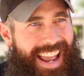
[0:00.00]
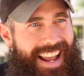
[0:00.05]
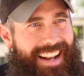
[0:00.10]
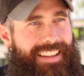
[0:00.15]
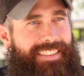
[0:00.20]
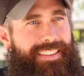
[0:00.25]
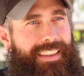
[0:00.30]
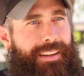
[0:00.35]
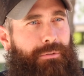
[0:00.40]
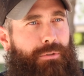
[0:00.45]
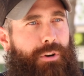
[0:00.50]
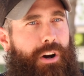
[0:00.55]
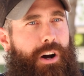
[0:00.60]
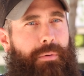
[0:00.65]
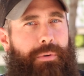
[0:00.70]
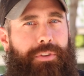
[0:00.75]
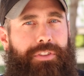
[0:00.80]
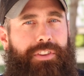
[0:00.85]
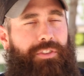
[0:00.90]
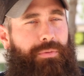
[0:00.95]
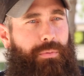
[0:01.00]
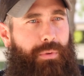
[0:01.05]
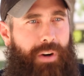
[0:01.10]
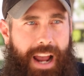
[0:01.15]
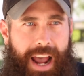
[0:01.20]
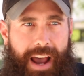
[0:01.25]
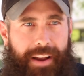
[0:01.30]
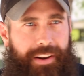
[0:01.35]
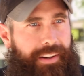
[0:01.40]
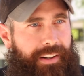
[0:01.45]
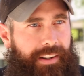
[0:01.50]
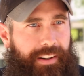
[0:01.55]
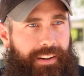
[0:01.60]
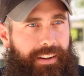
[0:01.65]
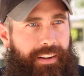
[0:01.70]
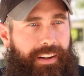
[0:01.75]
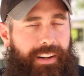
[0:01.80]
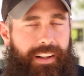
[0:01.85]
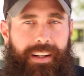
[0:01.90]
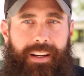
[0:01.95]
anything wrong with this, we're out of here.